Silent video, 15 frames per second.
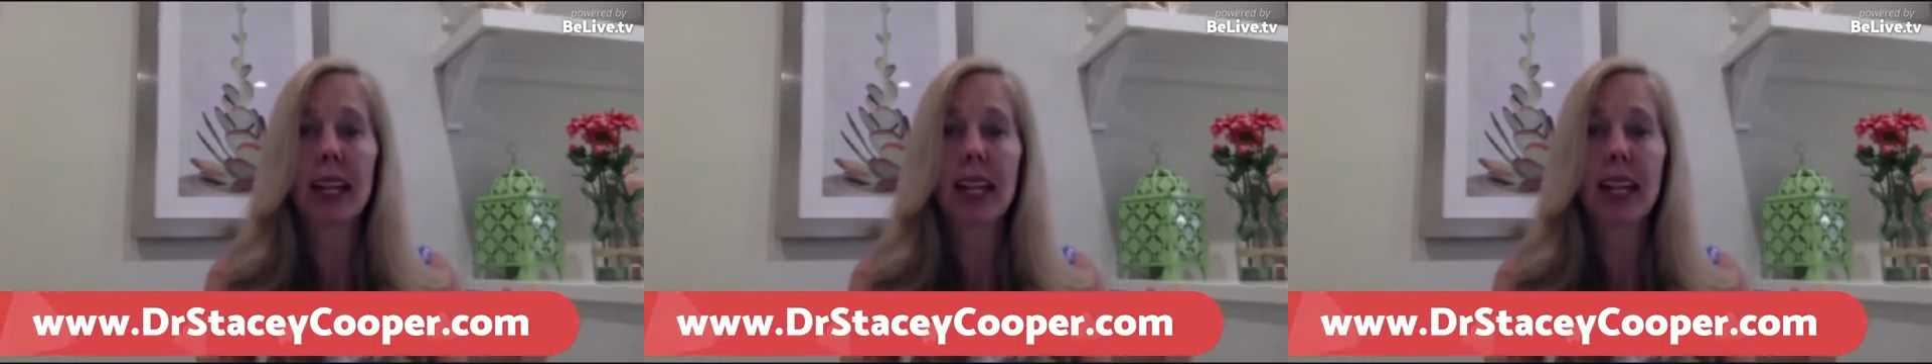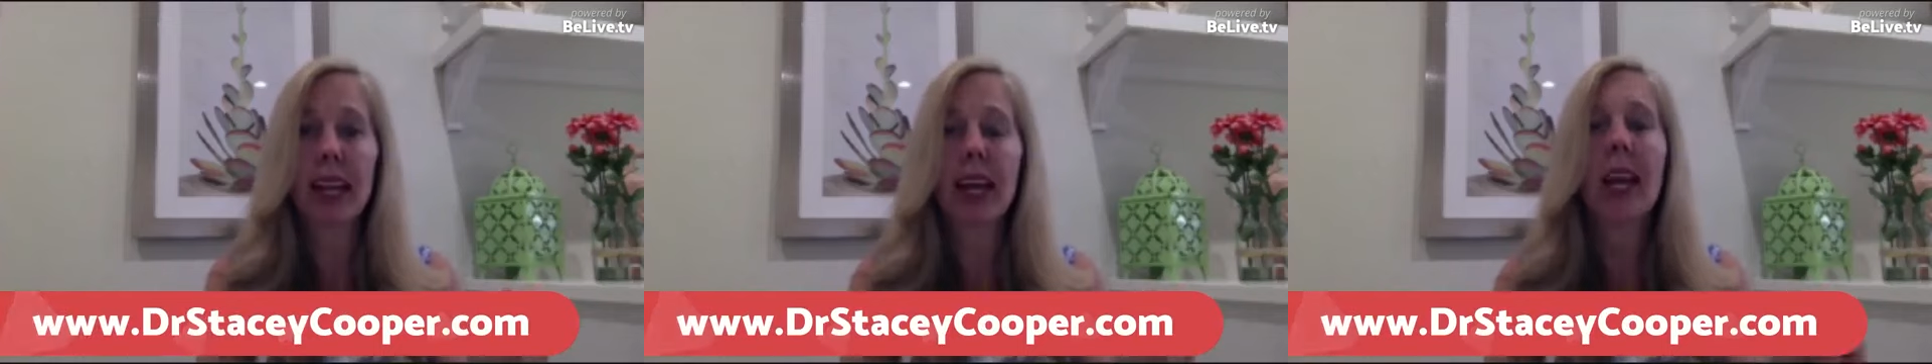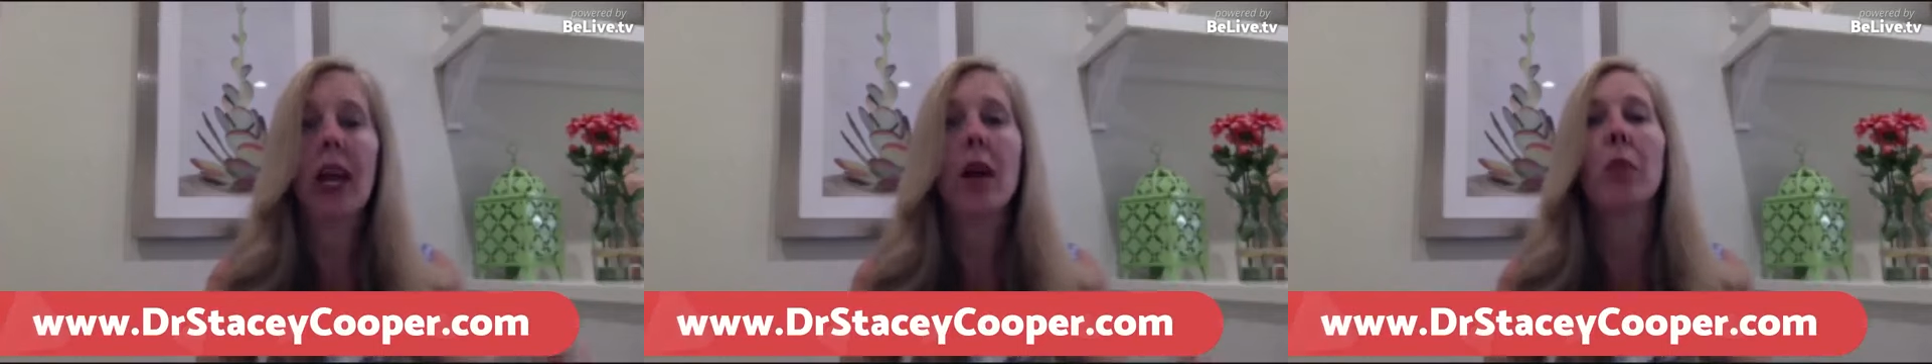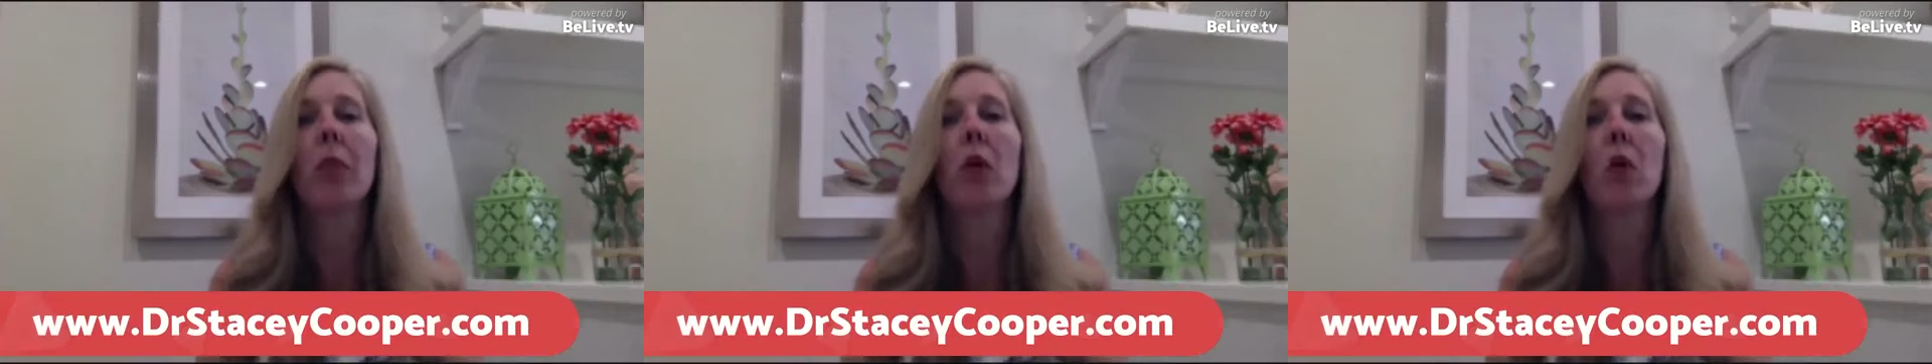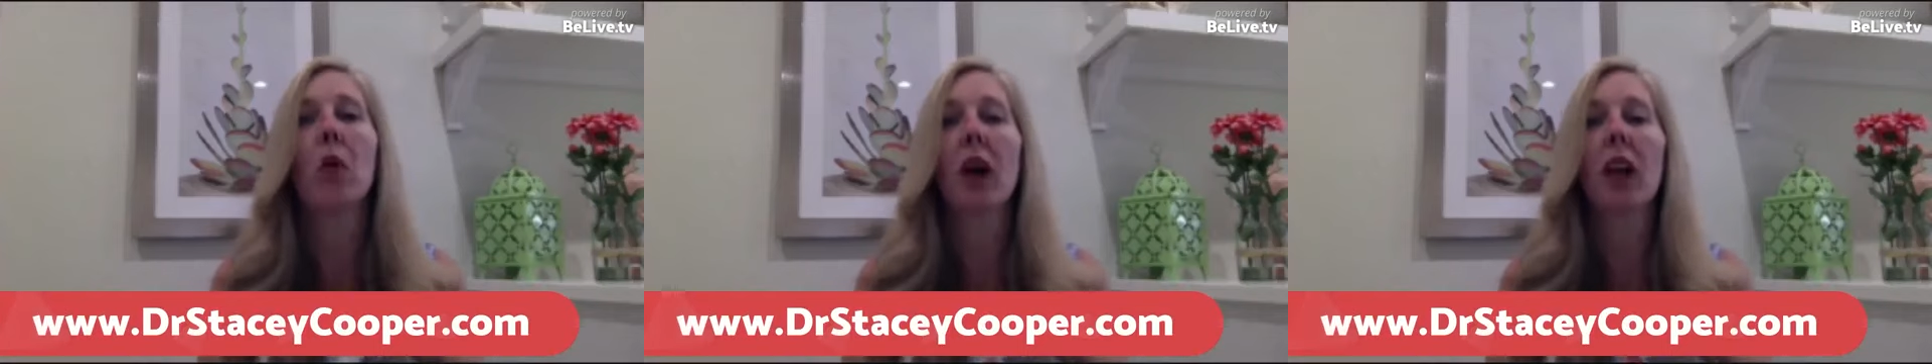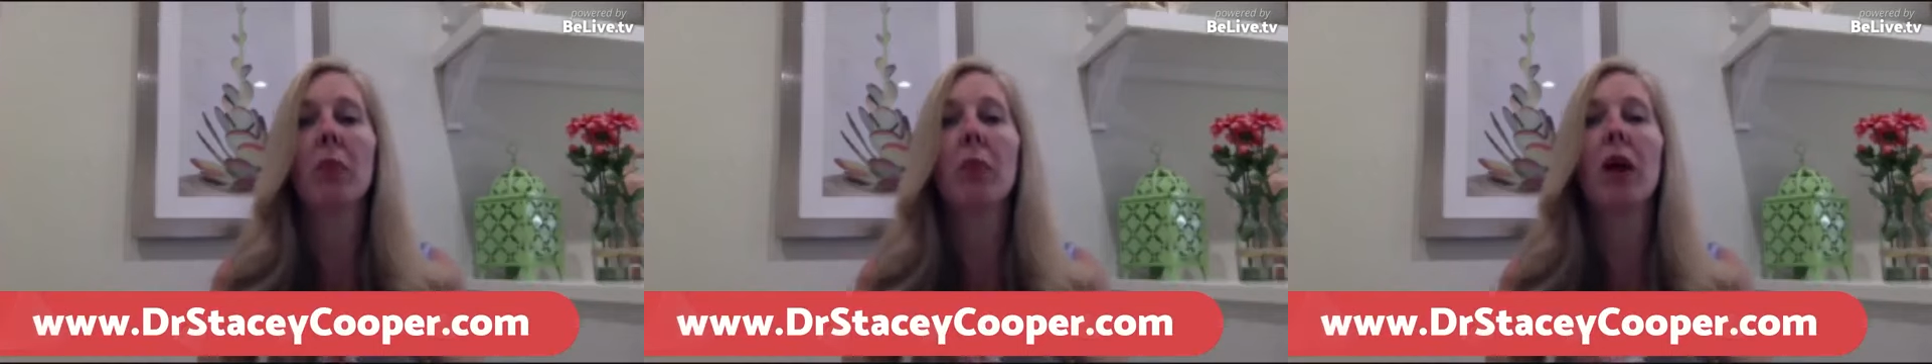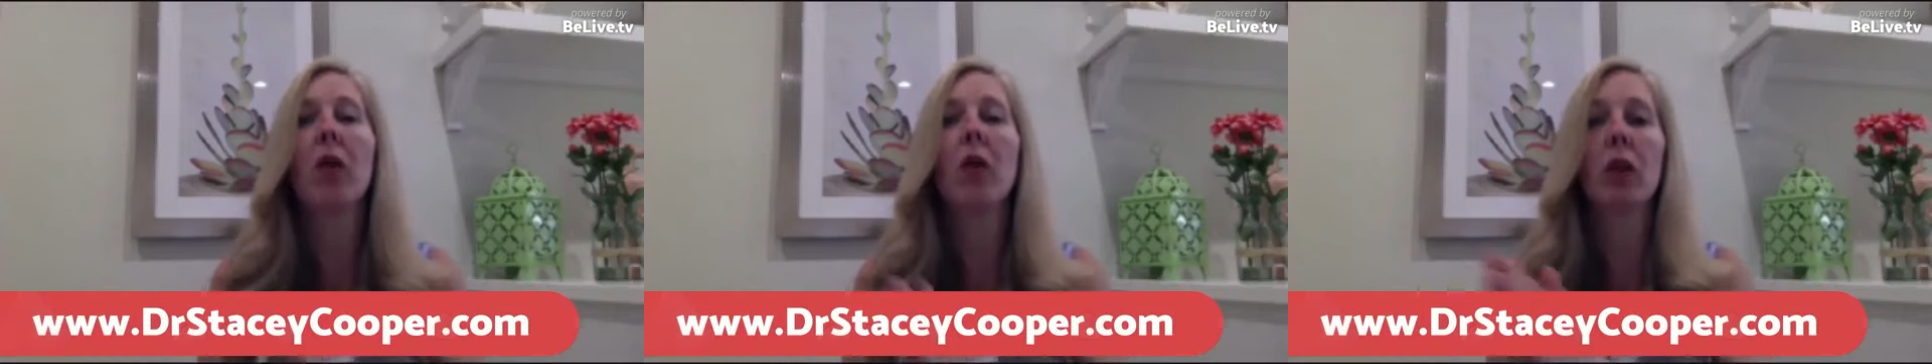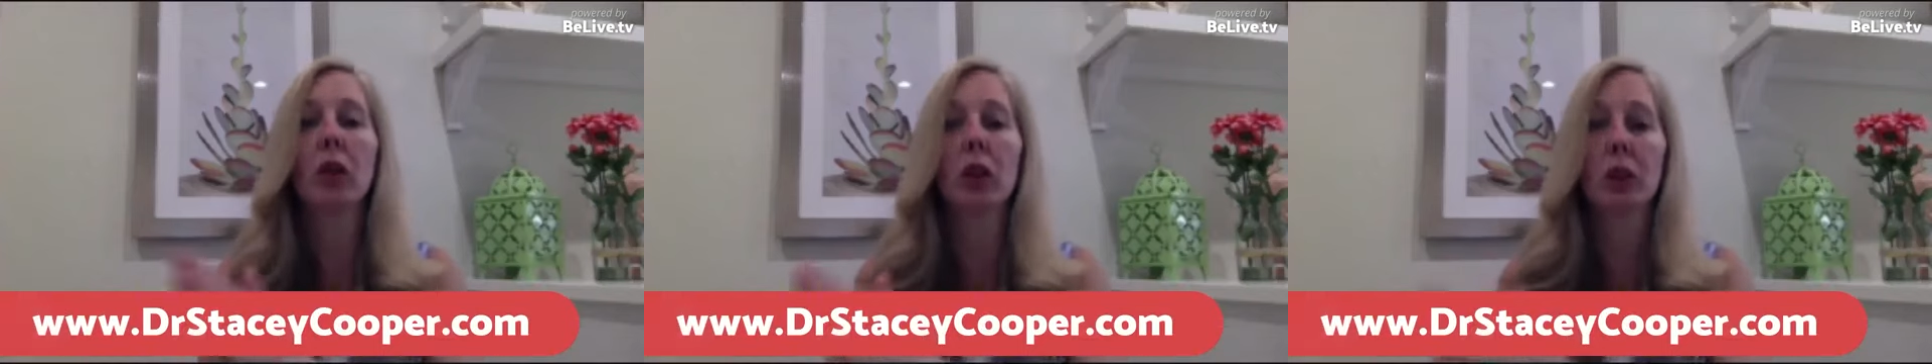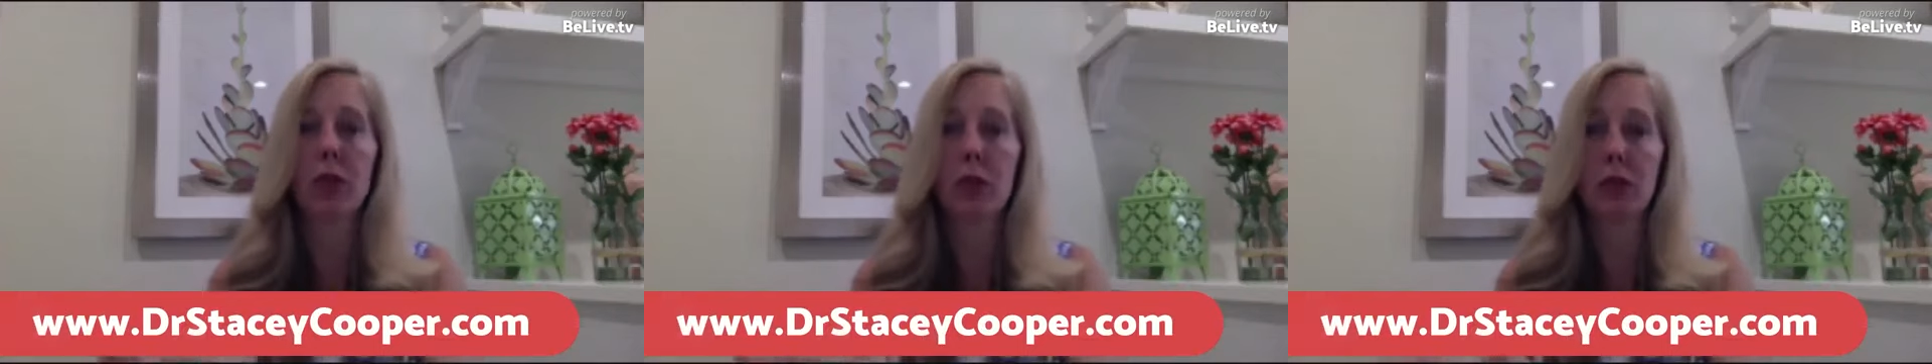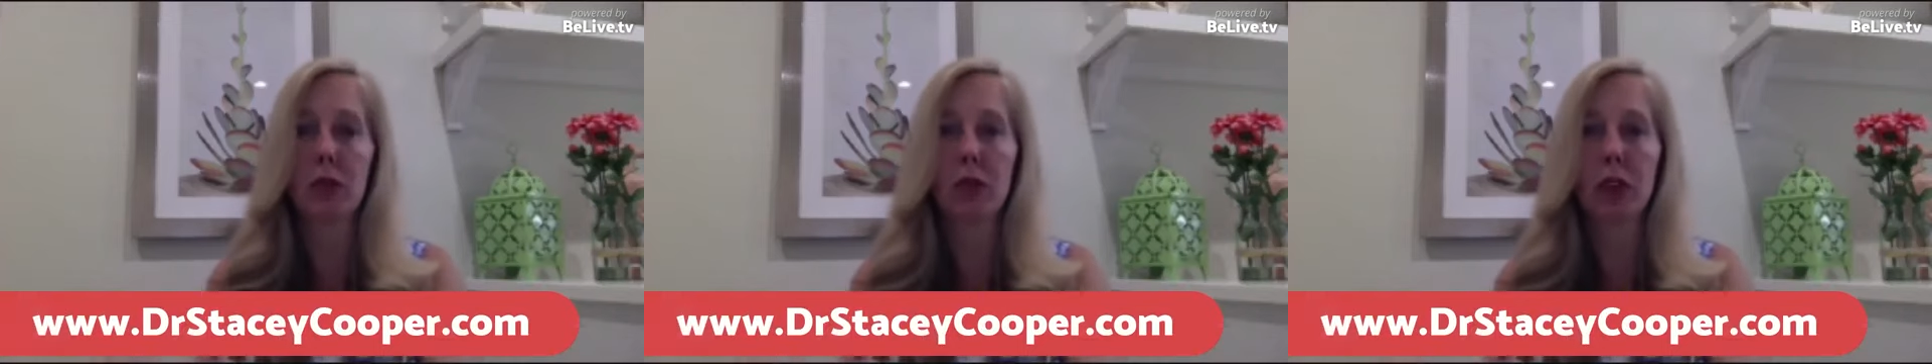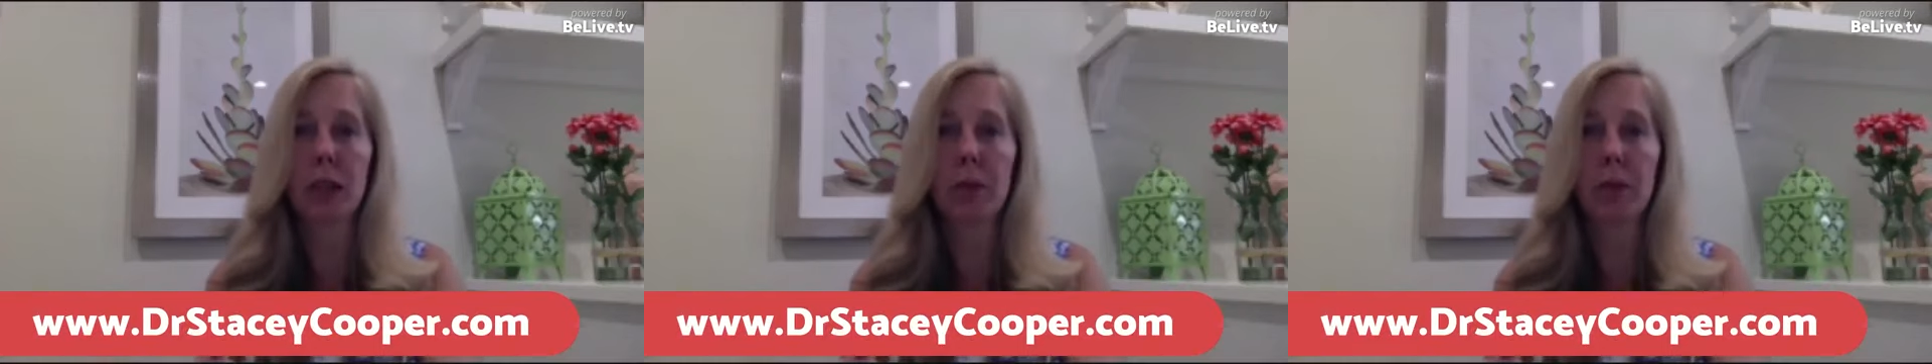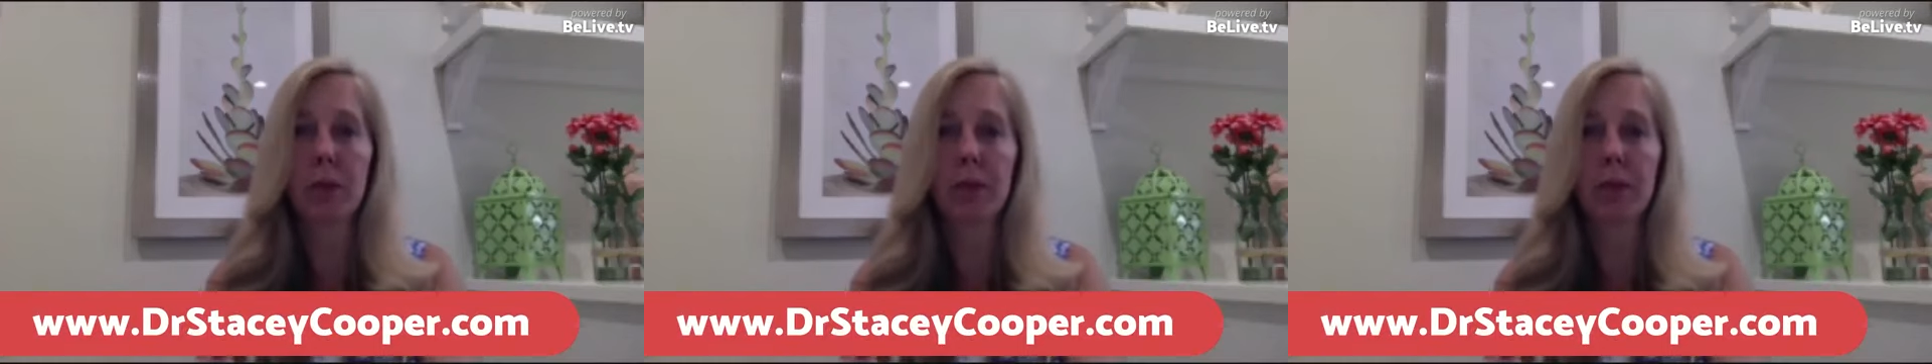it, but what about gluten-free?